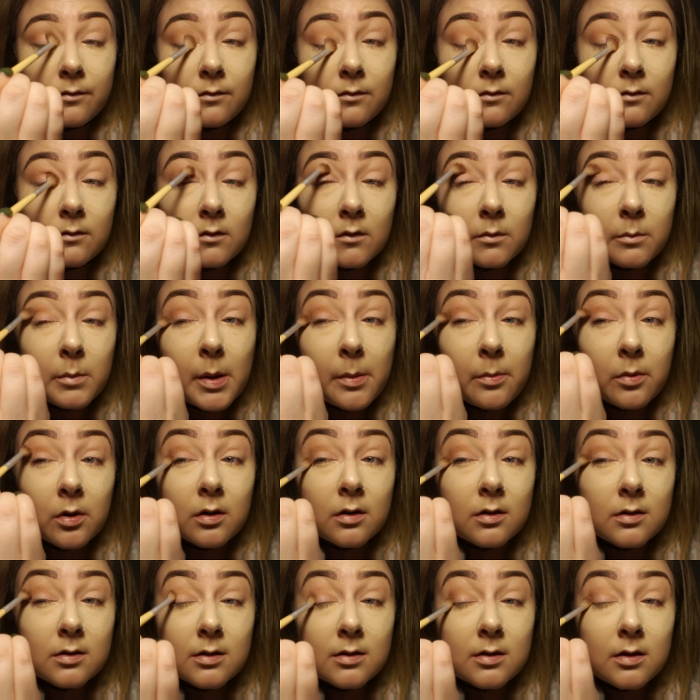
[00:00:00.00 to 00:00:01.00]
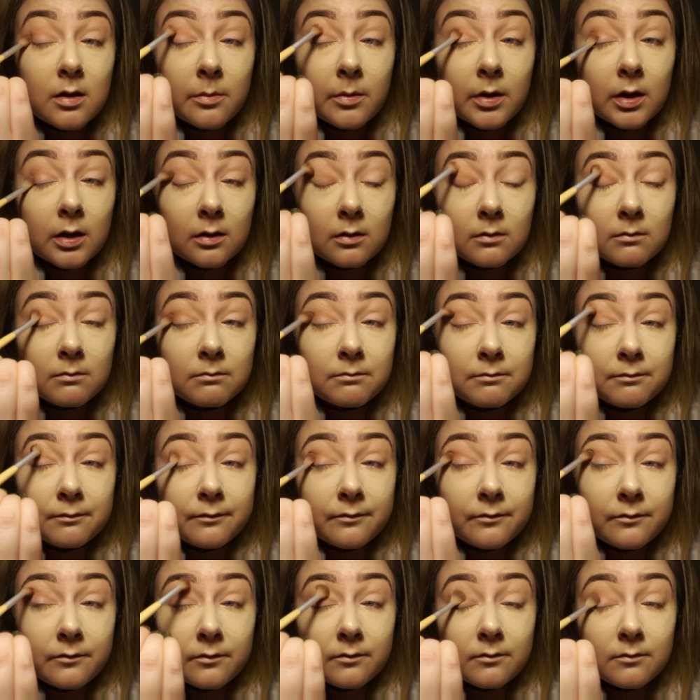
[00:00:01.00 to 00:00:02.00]
Remember, this is on my
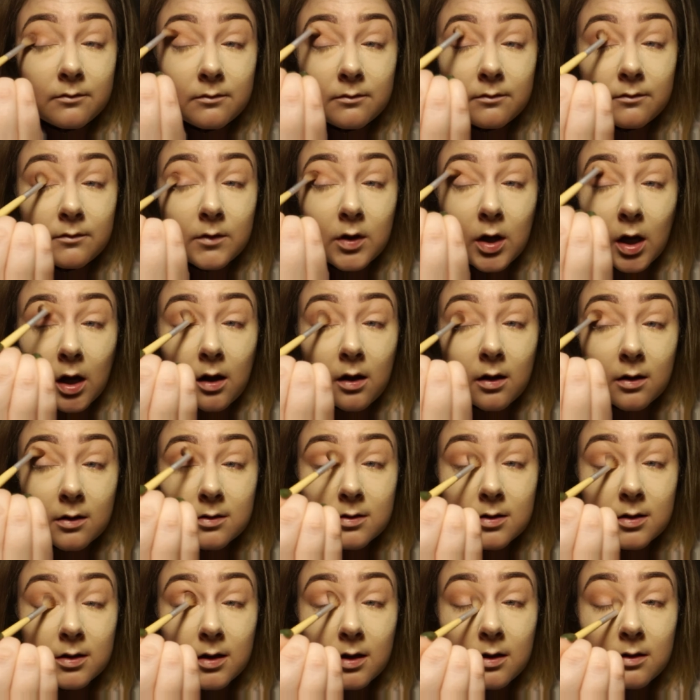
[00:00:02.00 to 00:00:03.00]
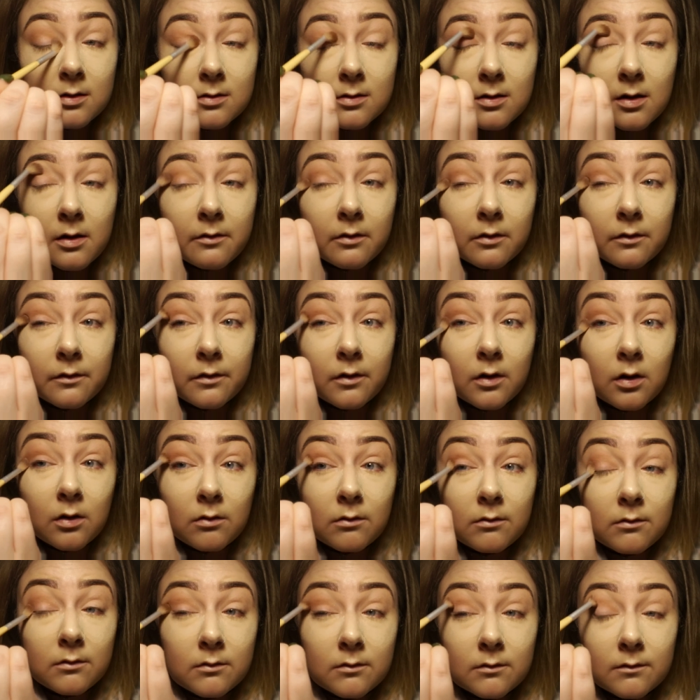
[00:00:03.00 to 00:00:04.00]
Galaxy S7
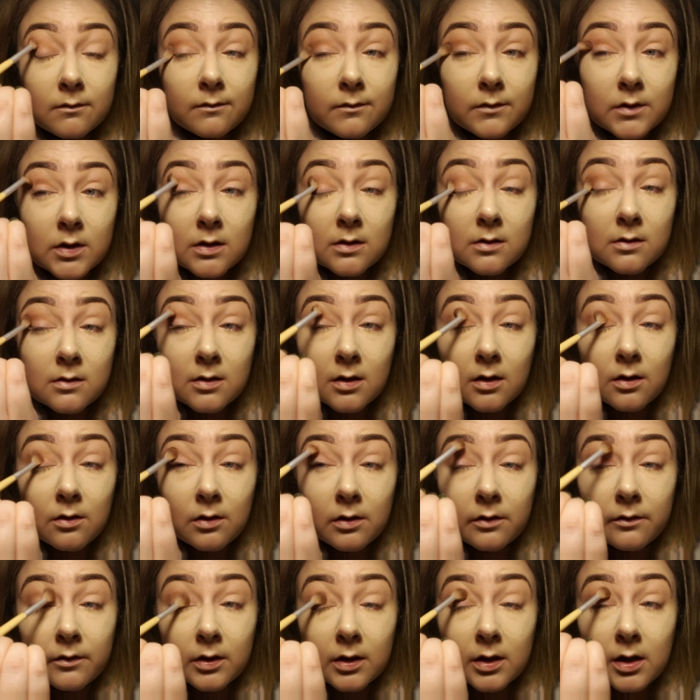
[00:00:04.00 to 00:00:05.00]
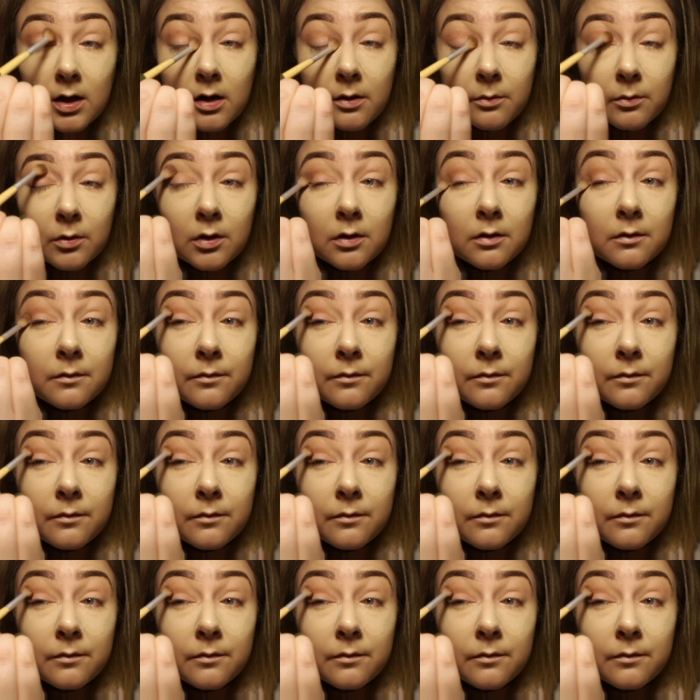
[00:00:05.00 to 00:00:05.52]
phone, since I don't have a camera.